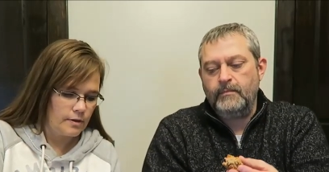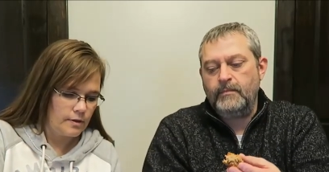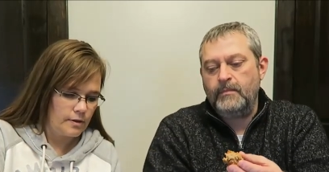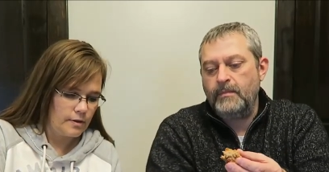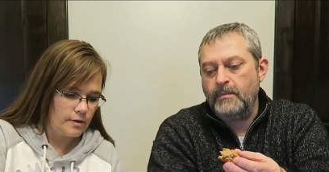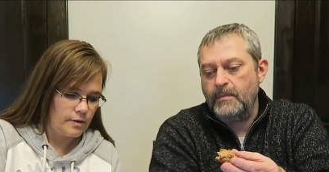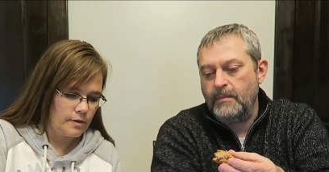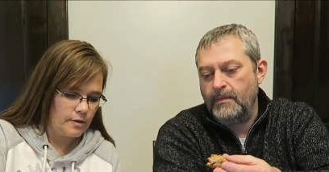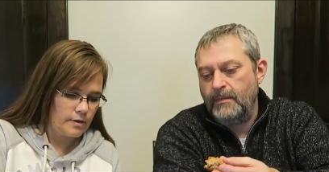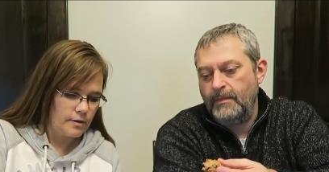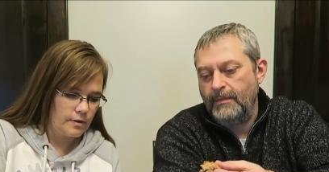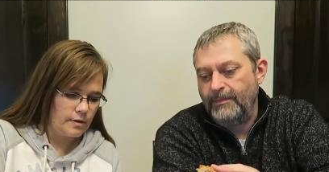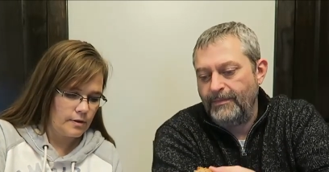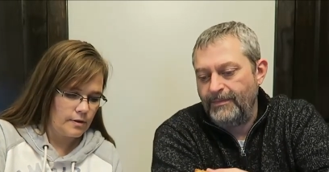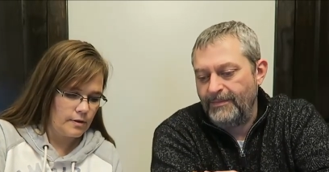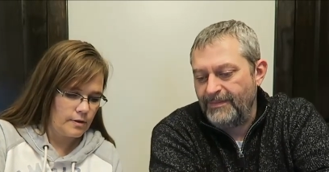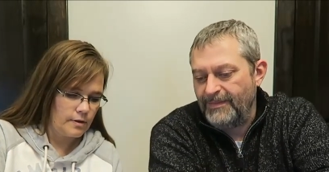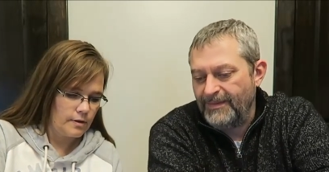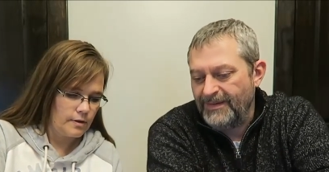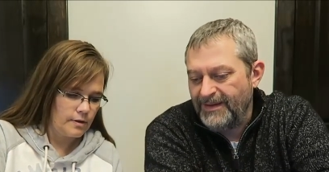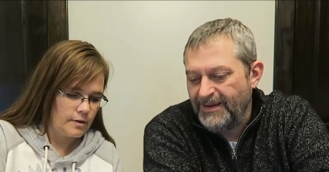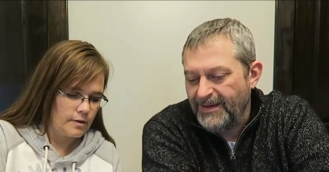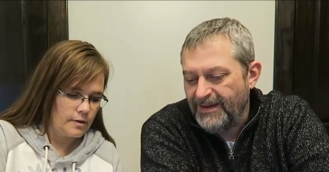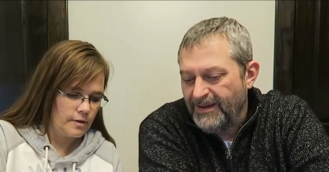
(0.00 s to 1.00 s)
Speaker 1: right now.
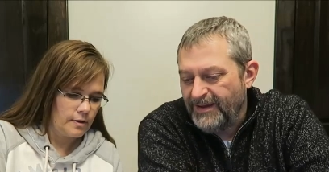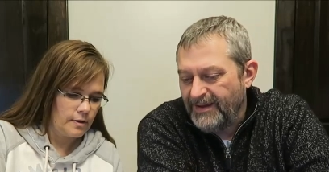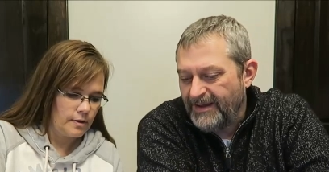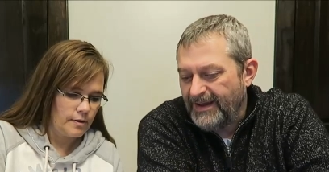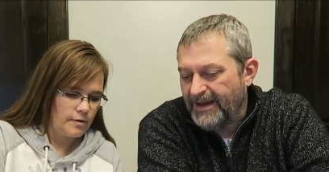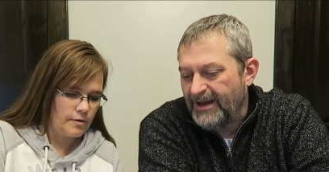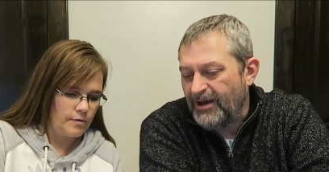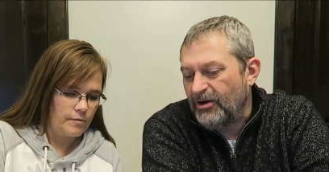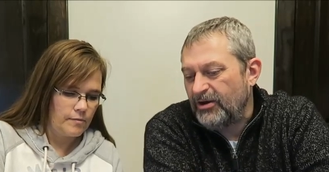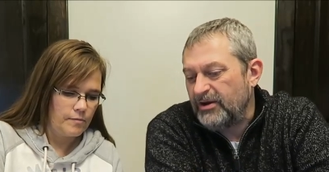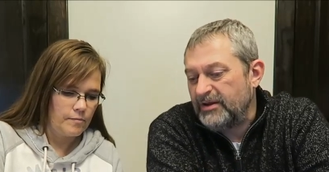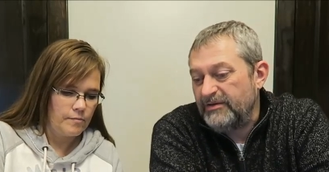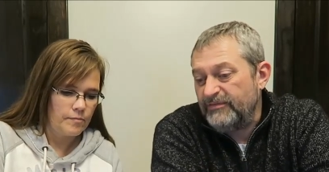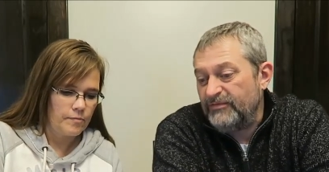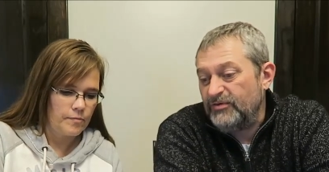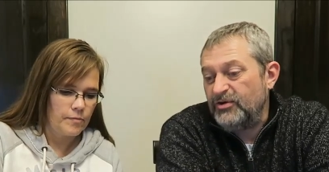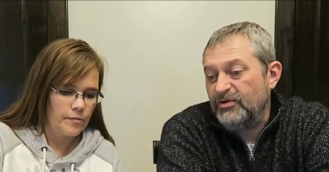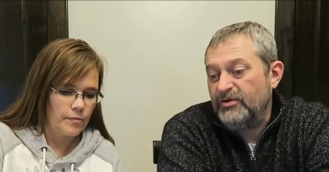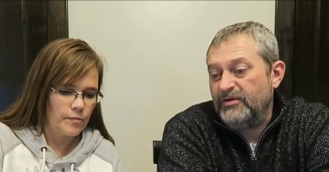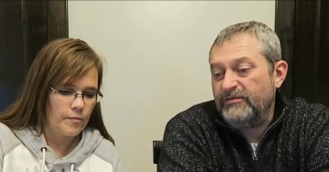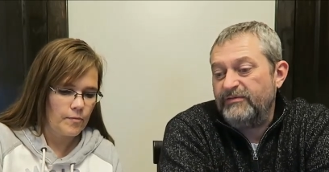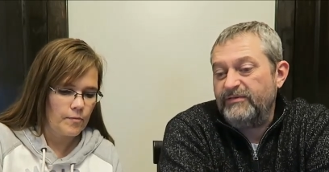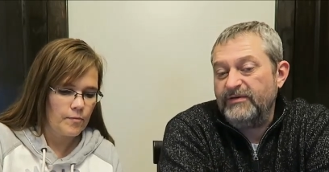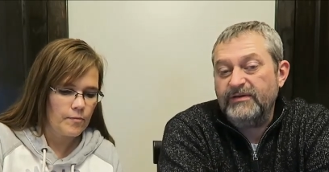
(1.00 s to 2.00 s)
I'll leave
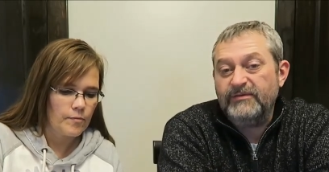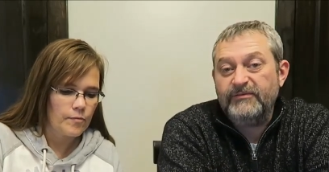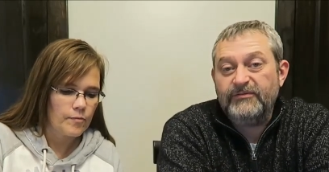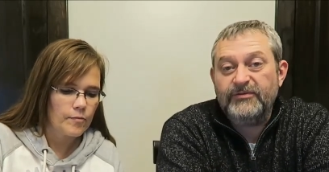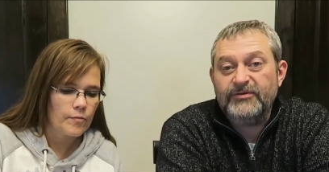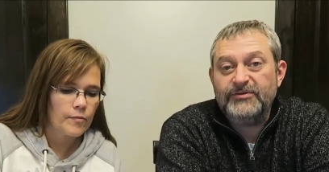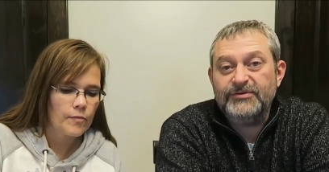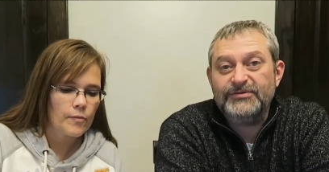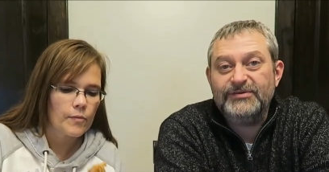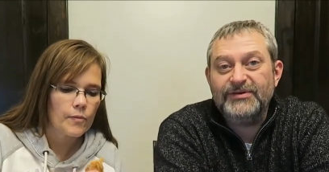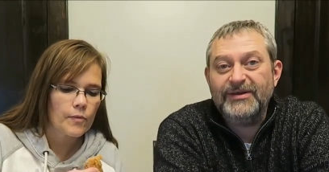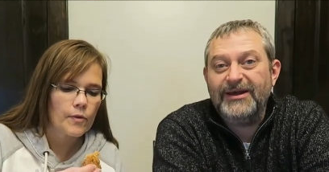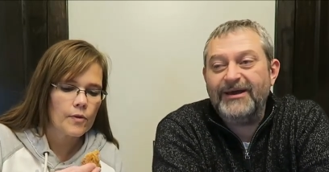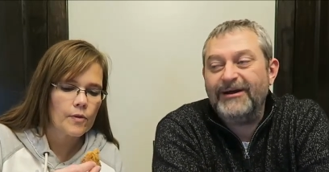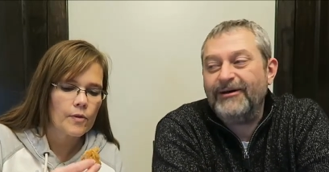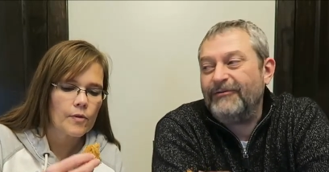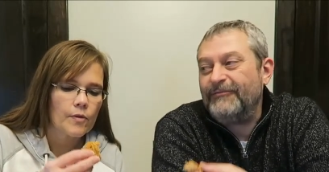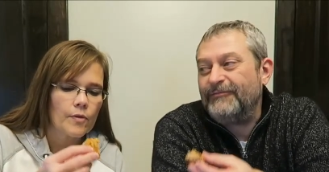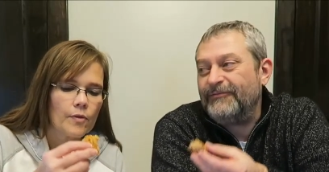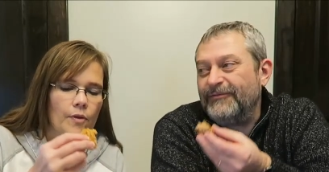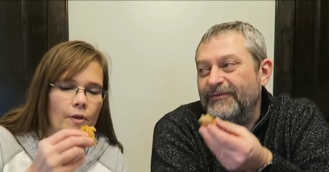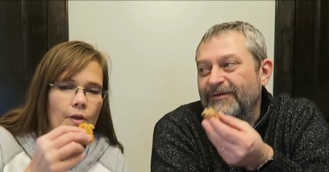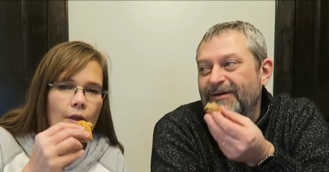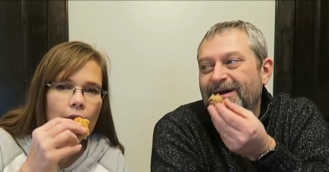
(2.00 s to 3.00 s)
you to fend for
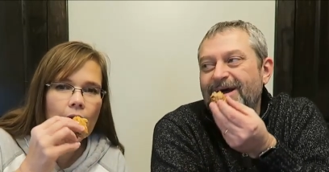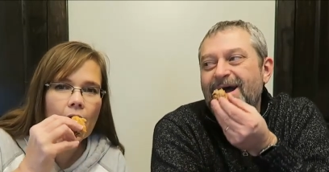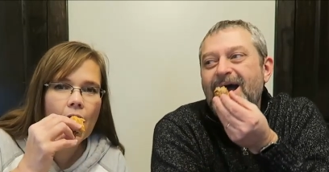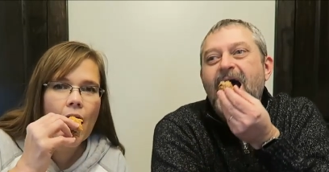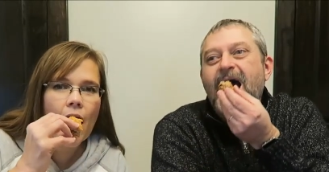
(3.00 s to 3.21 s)
yourself.